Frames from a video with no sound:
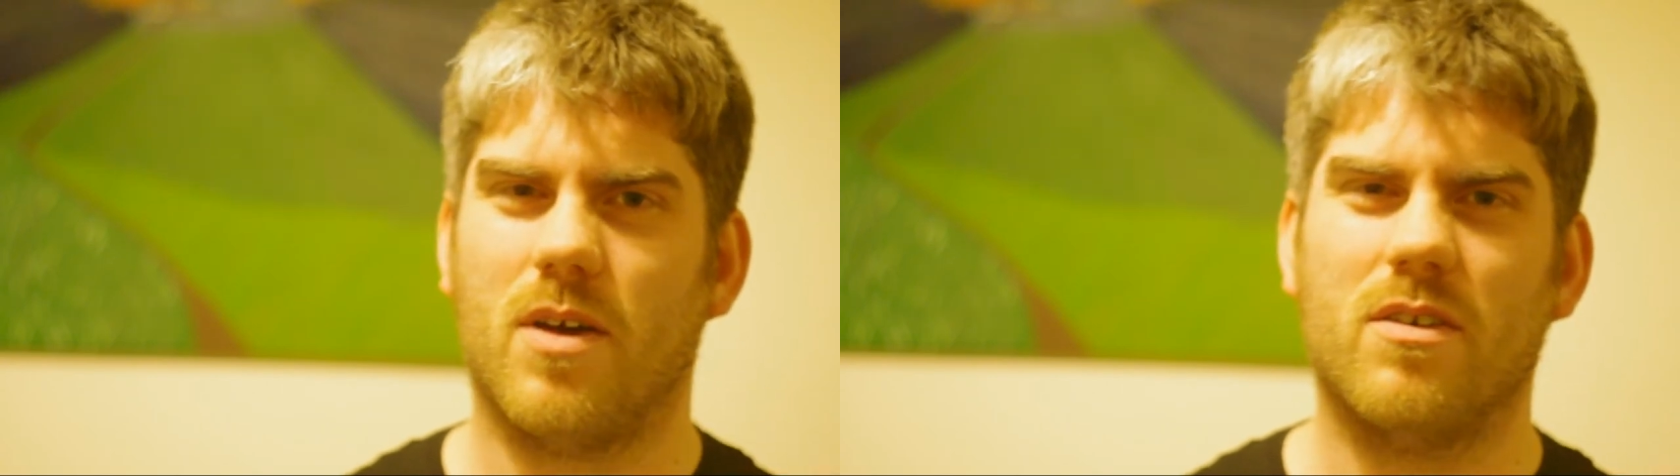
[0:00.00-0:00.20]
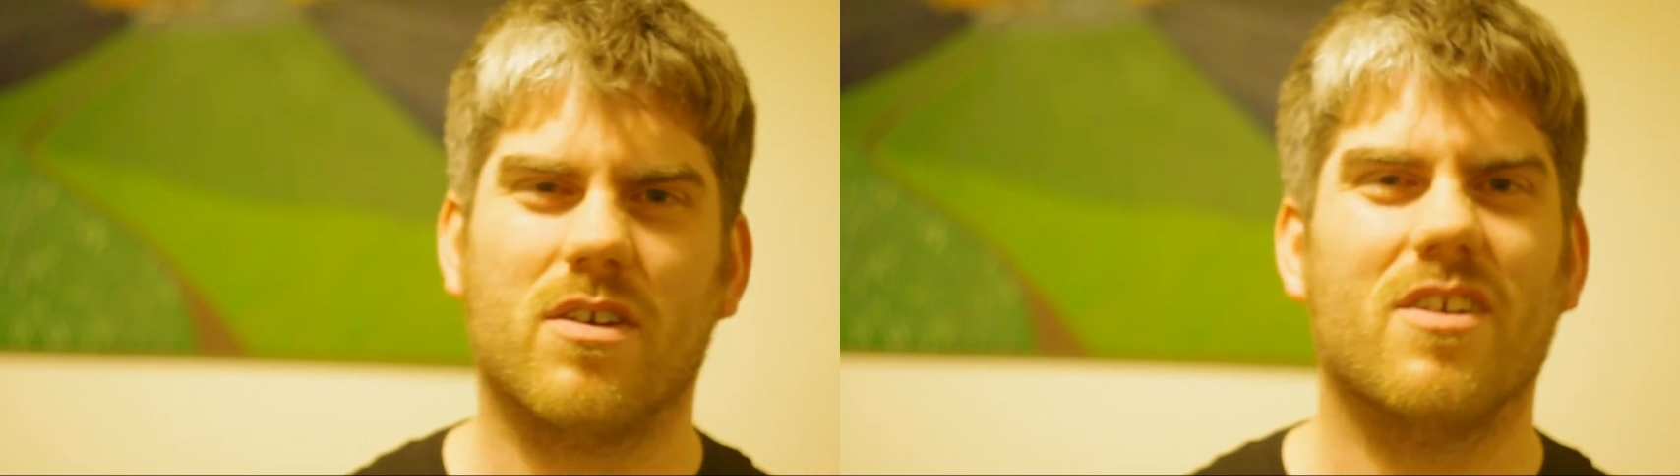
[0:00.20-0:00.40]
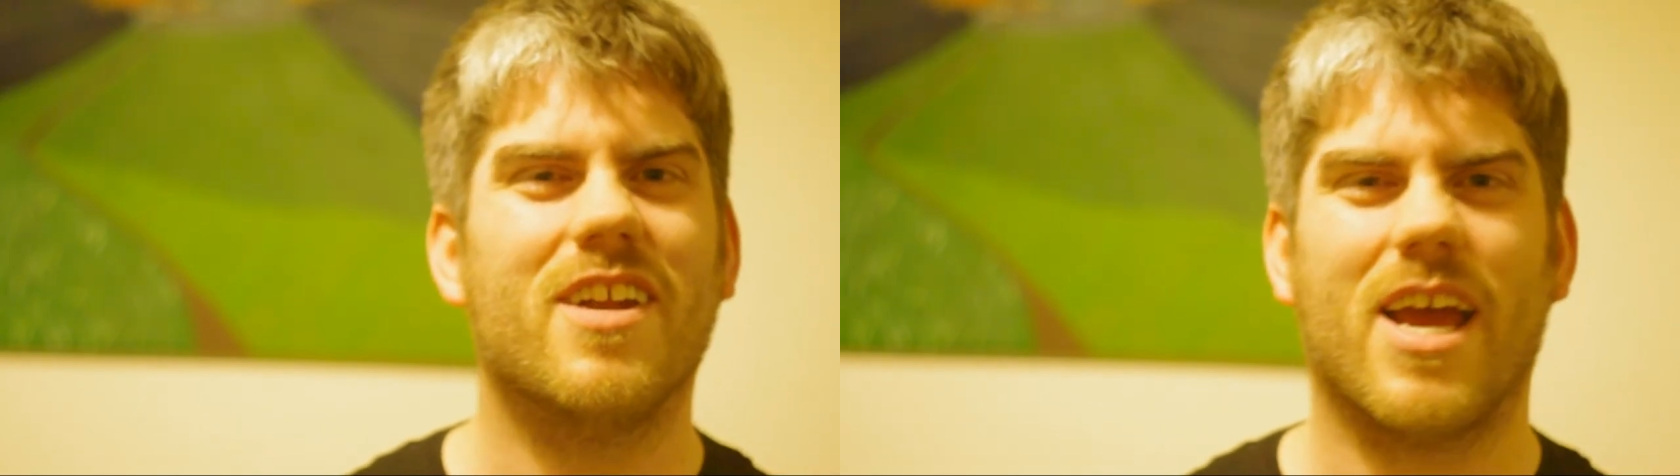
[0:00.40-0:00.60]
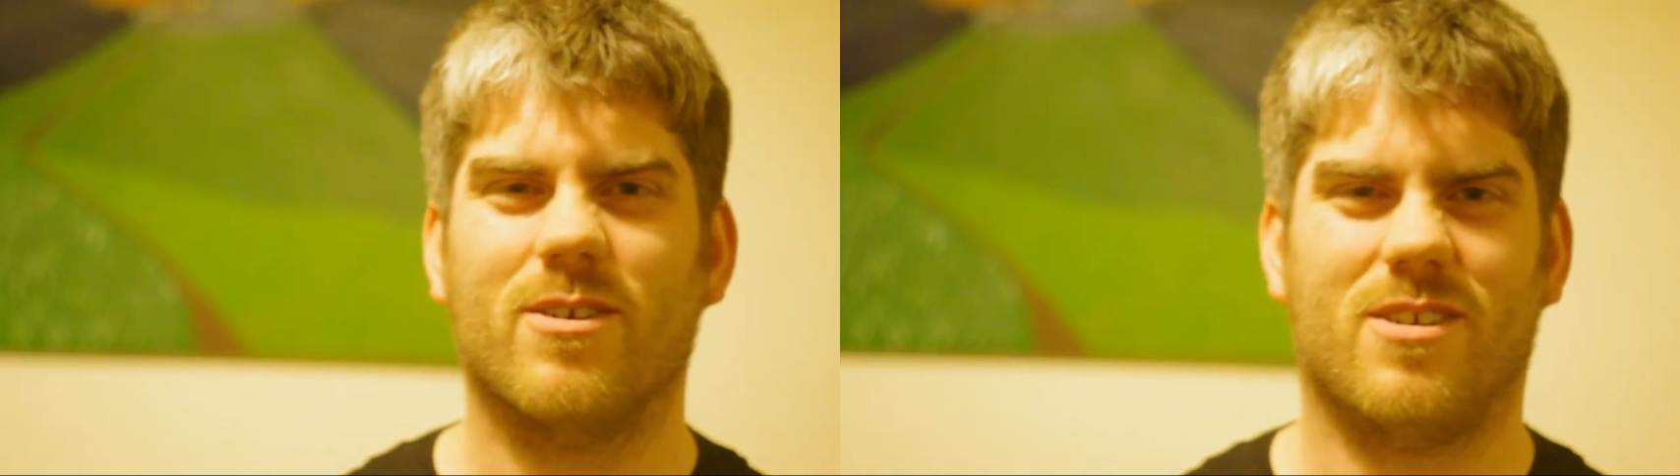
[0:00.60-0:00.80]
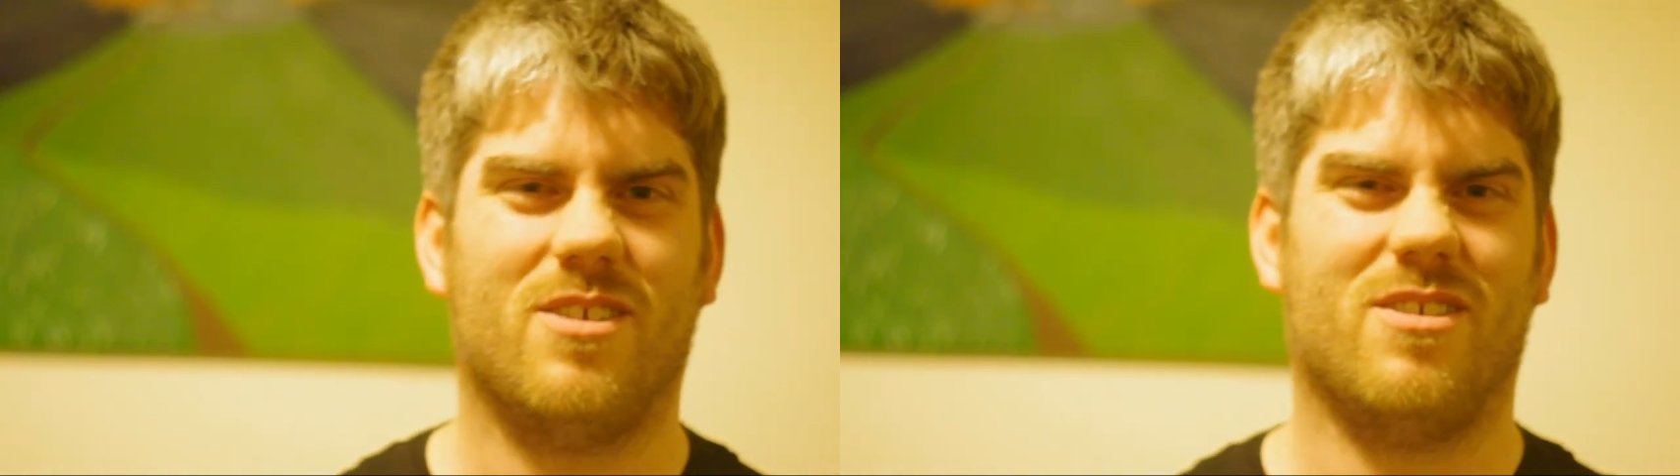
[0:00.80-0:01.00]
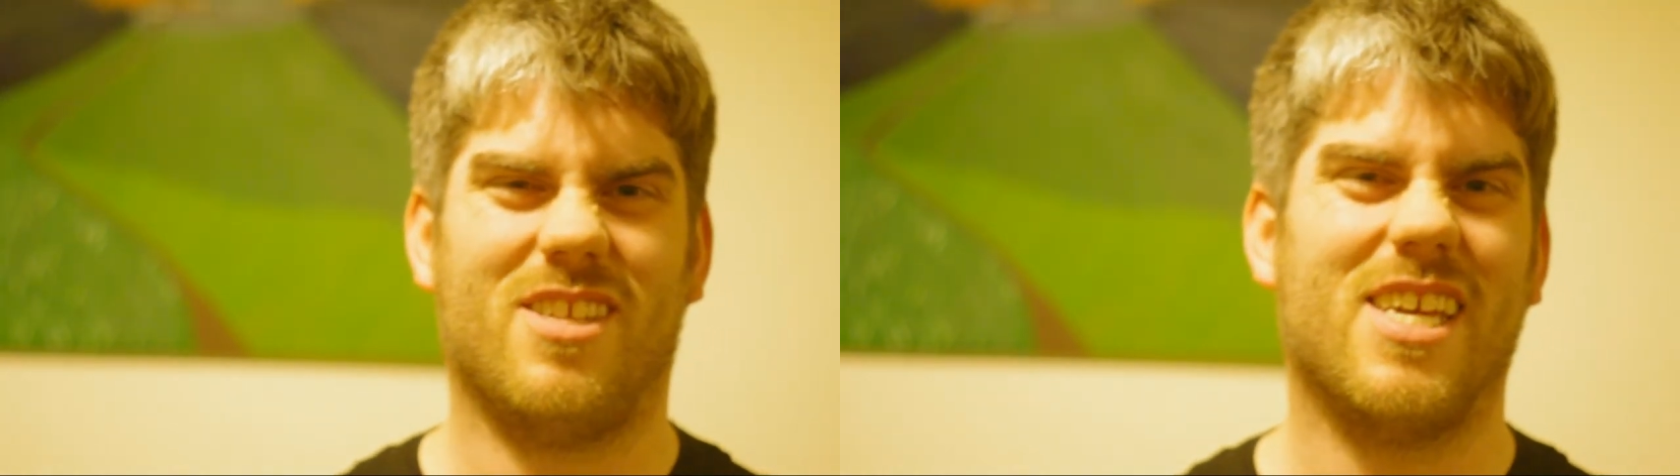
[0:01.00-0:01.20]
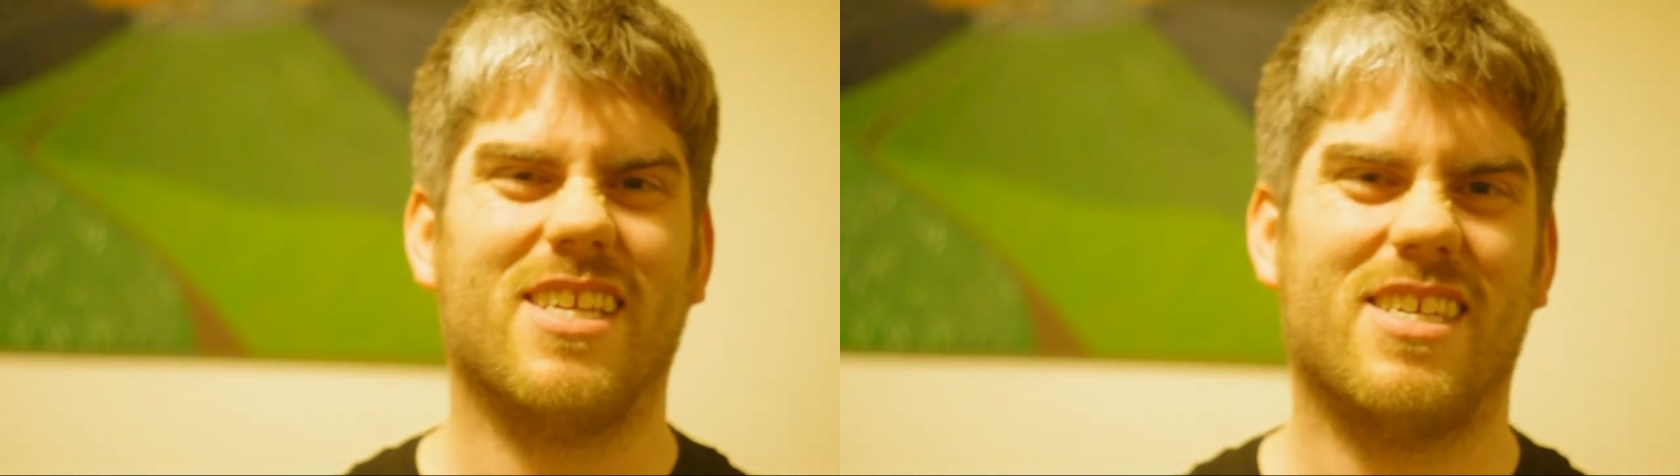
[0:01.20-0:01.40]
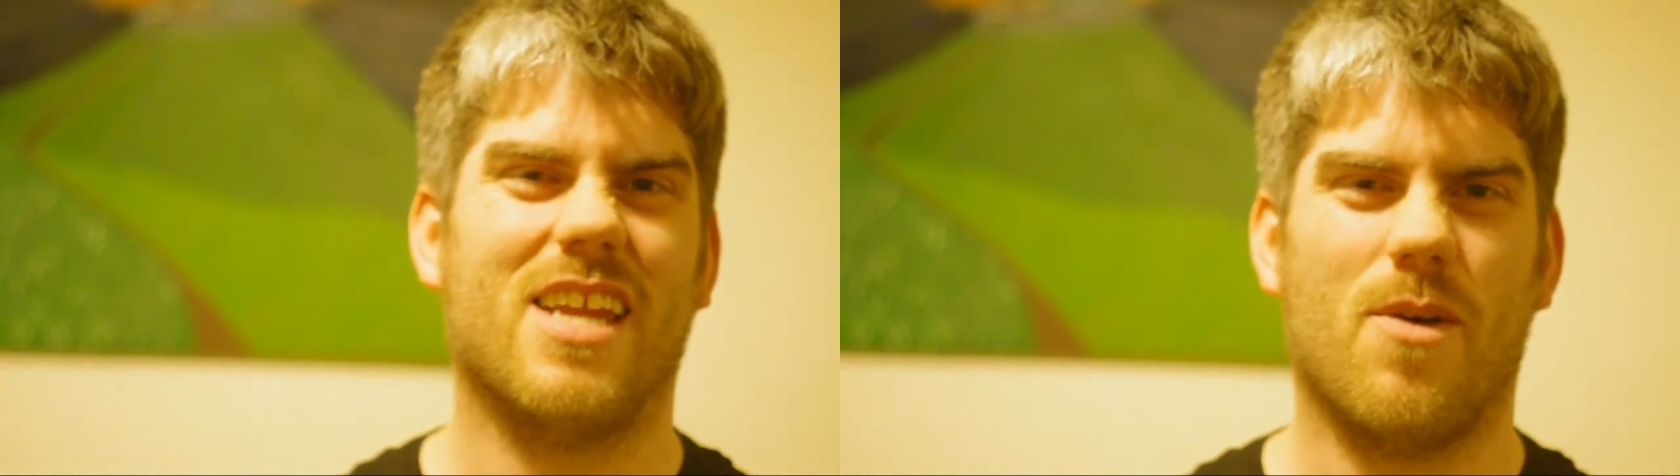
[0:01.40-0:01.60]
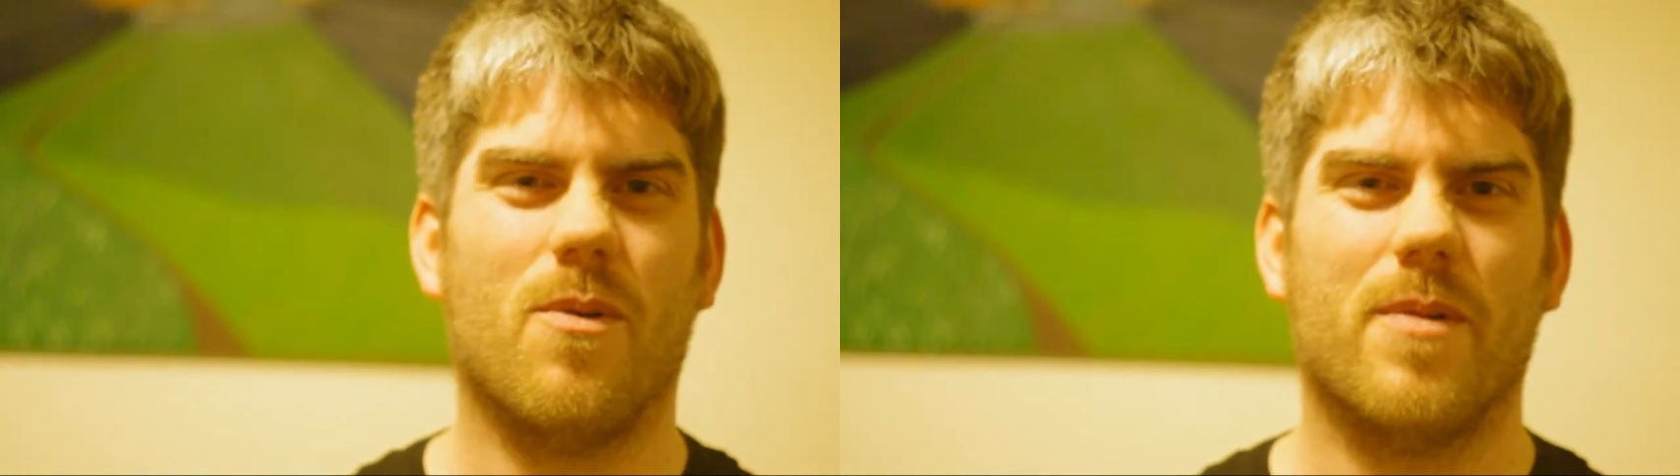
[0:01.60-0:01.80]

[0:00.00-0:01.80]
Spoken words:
I'm not going to announce on the internet